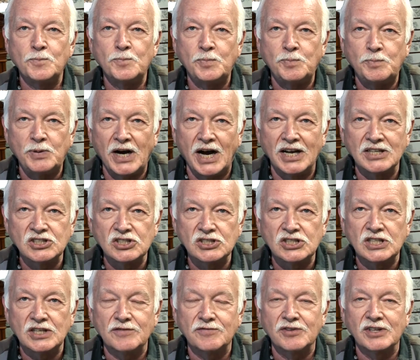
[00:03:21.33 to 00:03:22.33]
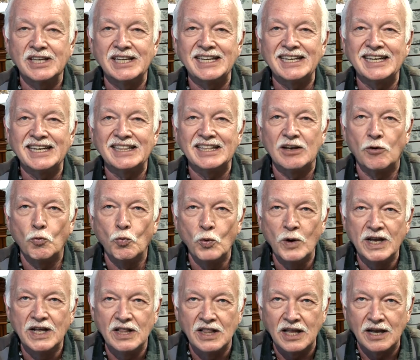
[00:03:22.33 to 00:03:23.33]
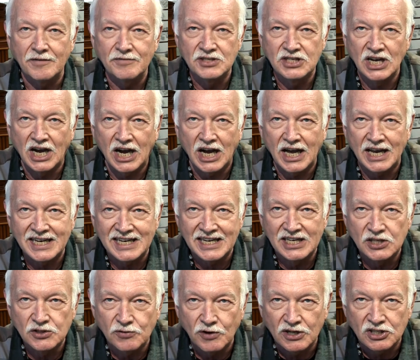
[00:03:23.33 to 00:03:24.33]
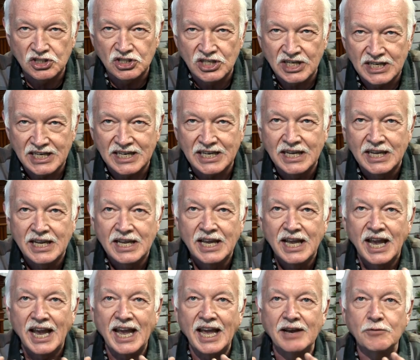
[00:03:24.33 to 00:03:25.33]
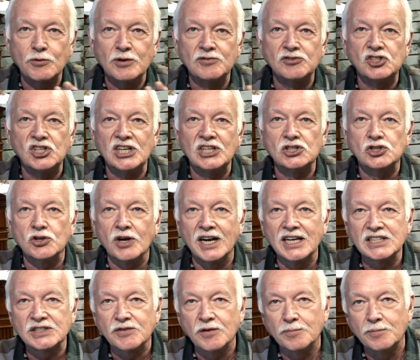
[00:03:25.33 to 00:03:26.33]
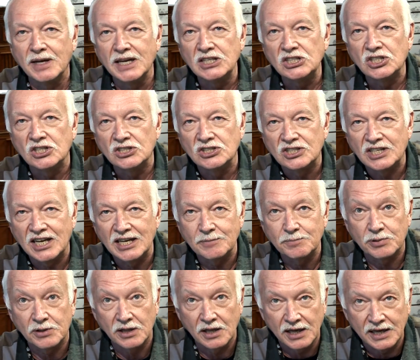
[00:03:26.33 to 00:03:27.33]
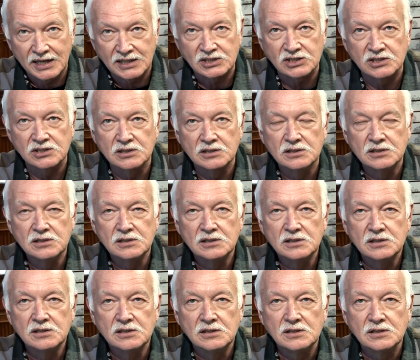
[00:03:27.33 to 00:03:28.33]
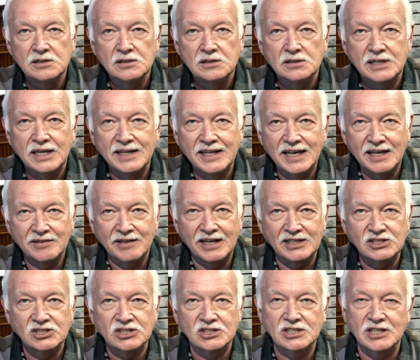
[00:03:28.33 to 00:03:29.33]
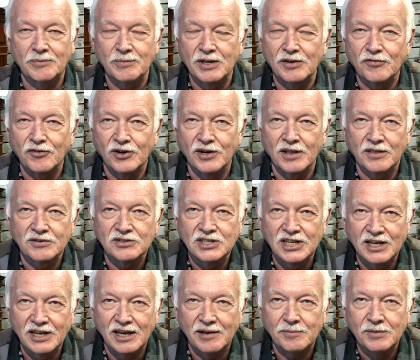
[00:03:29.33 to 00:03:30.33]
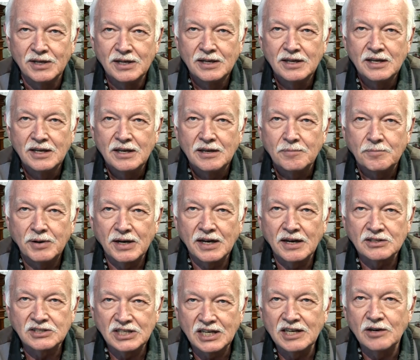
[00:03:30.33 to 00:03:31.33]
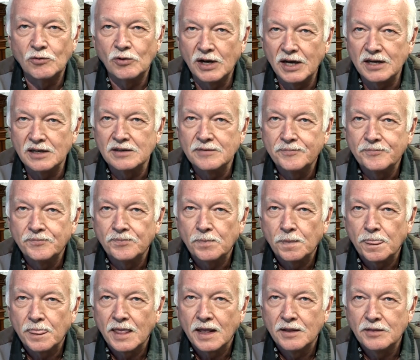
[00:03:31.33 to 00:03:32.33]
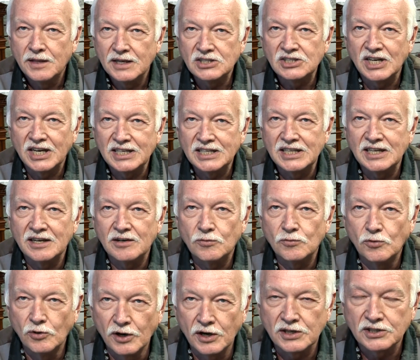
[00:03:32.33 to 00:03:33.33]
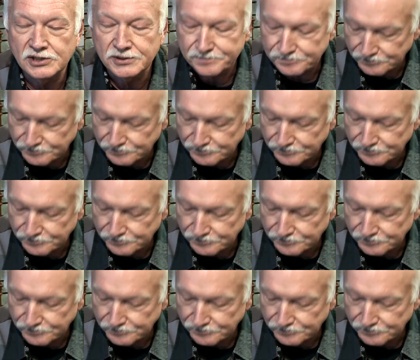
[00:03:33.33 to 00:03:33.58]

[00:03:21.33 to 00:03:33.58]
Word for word: positively the will of God into our city, and we've seen transformations take place. And that's something for another time. But I'll tell you what, this idea works.